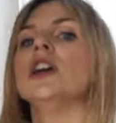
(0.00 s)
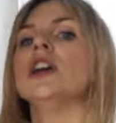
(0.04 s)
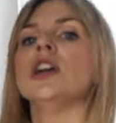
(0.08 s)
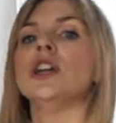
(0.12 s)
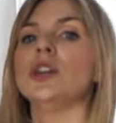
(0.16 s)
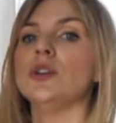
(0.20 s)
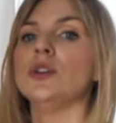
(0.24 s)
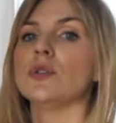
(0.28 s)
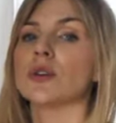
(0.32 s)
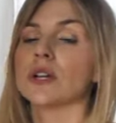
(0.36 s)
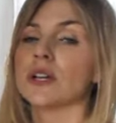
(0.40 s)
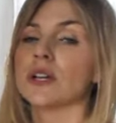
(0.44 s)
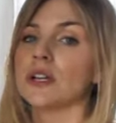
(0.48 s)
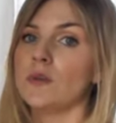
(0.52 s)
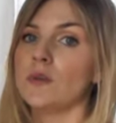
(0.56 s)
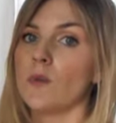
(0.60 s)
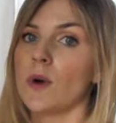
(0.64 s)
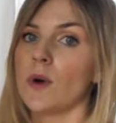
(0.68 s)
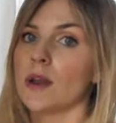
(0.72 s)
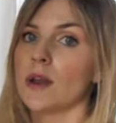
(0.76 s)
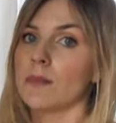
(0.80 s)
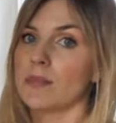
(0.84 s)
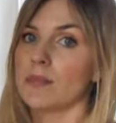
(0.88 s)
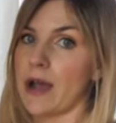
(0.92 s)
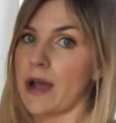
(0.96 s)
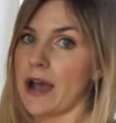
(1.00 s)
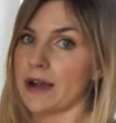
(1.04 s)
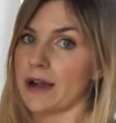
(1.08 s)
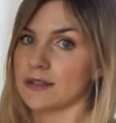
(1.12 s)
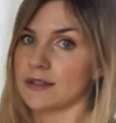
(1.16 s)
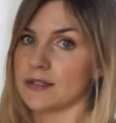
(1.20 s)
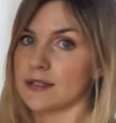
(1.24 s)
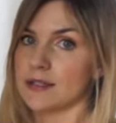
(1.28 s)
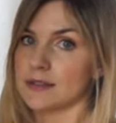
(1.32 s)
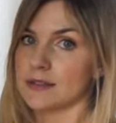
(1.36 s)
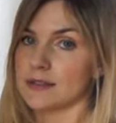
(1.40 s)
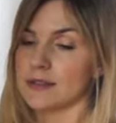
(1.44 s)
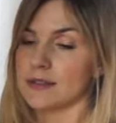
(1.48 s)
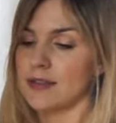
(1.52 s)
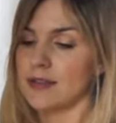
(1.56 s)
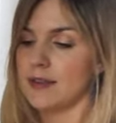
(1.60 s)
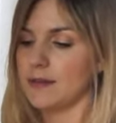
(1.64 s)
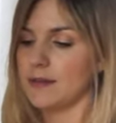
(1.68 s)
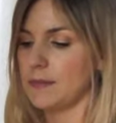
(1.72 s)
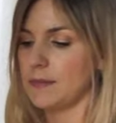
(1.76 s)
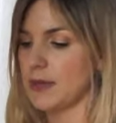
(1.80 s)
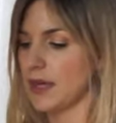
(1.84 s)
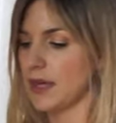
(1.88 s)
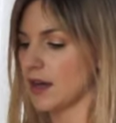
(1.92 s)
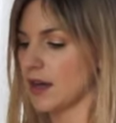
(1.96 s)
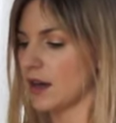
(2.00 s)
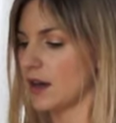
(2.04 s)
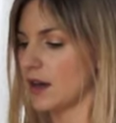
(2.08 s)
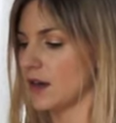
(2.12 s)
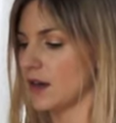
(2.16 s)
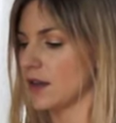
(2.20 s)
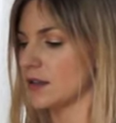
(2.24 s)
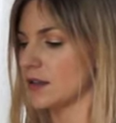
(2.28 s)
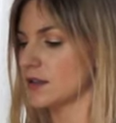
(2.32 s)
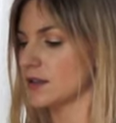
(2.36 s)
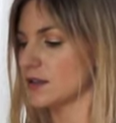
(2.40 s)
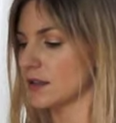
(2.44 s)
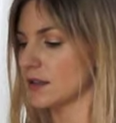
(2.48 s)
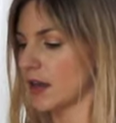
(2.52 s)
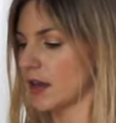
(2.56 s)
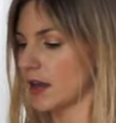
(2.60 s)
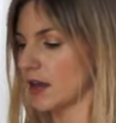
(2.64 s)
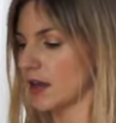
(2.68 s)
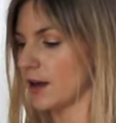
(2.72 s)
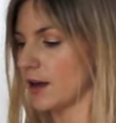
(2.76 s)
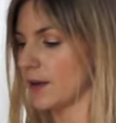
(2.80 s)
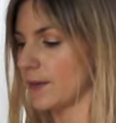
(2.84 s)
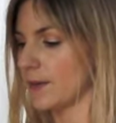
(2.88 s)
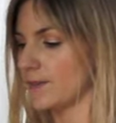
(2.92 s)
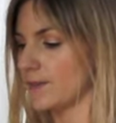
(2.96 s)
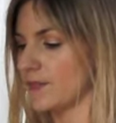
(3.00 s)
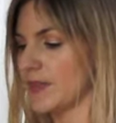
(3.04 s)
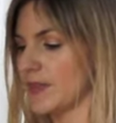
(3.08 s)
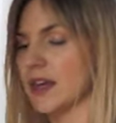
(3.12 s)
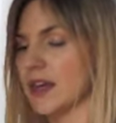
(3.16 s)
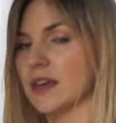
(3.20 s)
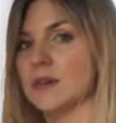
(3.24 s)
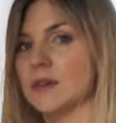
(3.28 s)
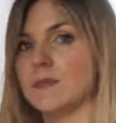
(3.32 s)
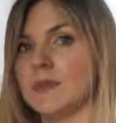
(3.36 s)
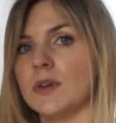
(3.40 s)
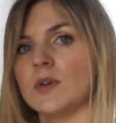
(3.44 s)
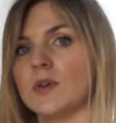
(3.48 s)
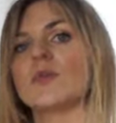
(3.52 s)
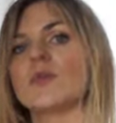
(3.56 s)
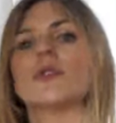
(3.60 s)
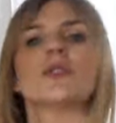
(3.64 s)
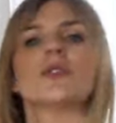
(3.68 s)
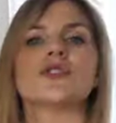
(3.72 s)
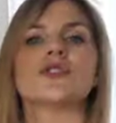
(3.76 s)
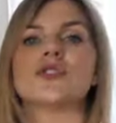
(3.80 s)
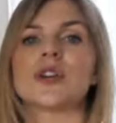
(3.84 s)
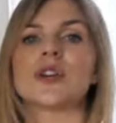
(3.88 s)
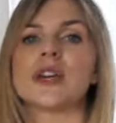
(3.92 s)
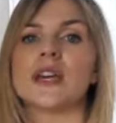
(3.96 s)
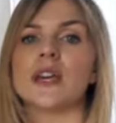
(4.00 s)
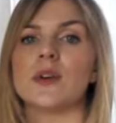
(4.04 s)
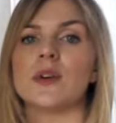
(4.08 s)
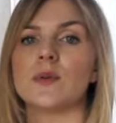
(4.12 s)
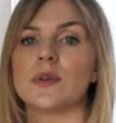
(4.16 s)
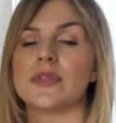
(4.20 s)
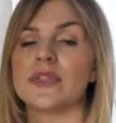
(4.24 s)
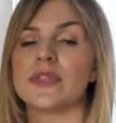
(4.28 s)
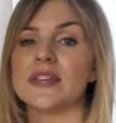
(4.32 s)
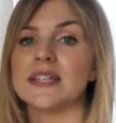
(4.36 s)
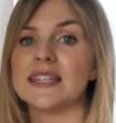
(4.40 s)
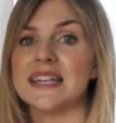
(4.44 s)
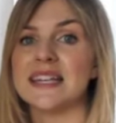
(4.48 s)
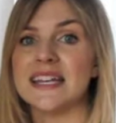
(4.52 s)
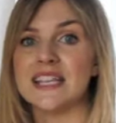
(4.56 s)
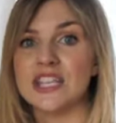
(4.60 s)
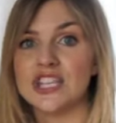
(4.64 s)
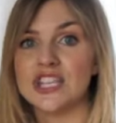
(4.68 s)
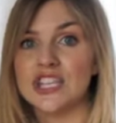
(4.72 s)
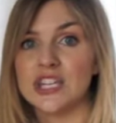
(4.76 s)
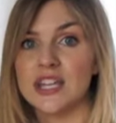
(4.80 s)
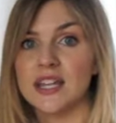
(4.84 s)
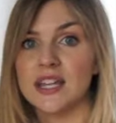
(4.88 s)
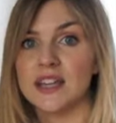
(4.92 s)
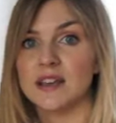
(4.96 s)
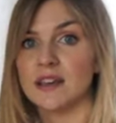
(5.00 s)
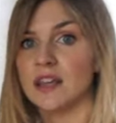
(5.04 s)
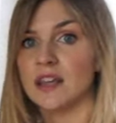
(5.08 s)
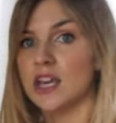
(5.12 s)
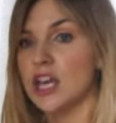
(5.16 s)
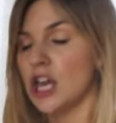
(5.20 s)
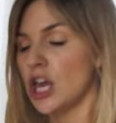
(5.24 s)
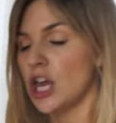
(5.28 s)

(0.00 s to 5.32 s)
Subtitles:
you are going to want to practice, because it can be real tricky with the tension.